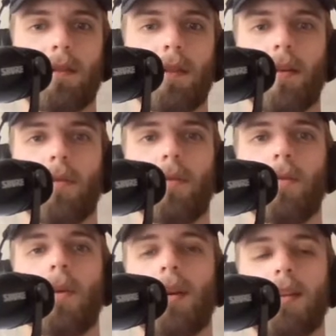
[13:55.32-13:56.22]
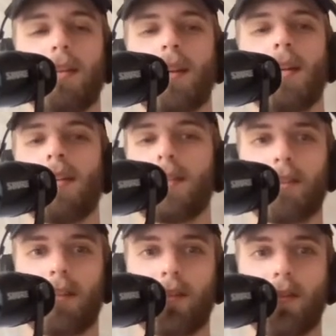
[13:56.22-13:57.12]
Yeah. Well, he's uh, he's
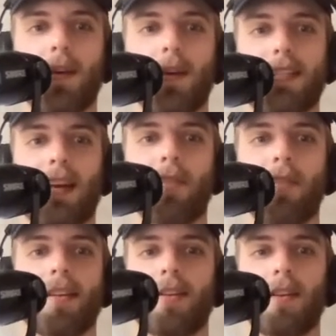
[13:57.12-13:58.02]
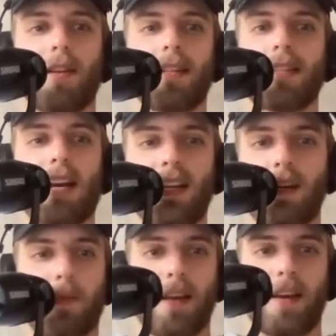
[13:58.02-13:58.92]
also he's 27. You could he's not
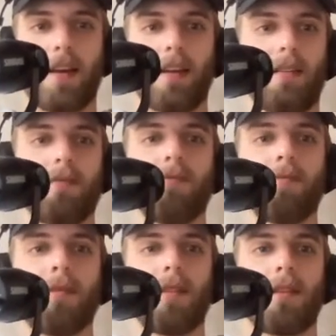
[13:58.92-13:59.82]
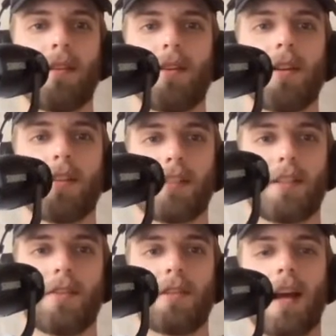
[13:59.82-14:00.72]
going to play. Yeah. You could have
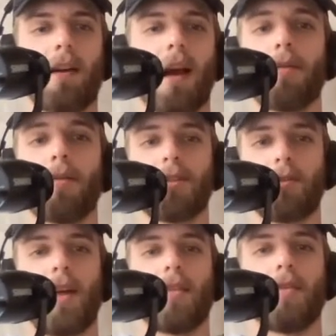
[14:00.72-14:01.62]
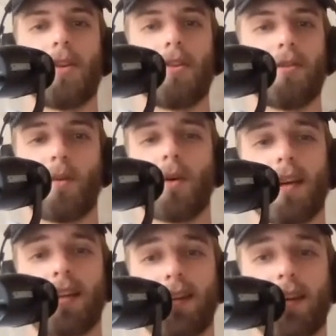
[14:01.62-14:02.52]
just used I I would just rather you we'll
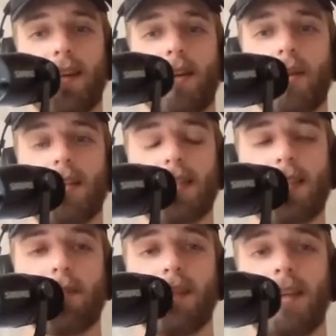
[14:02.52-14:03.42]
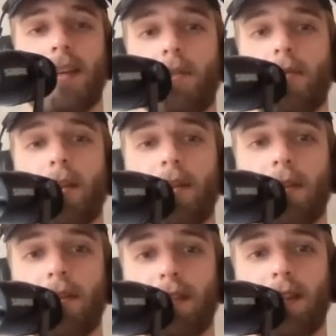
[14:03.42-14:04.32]
get to again, we'll get to summer league. I'd rather
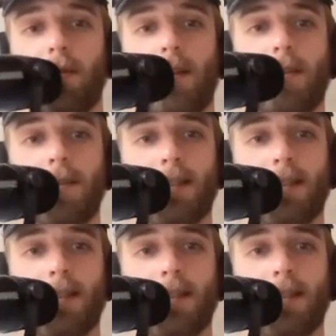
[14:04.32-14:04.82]
use it on one of those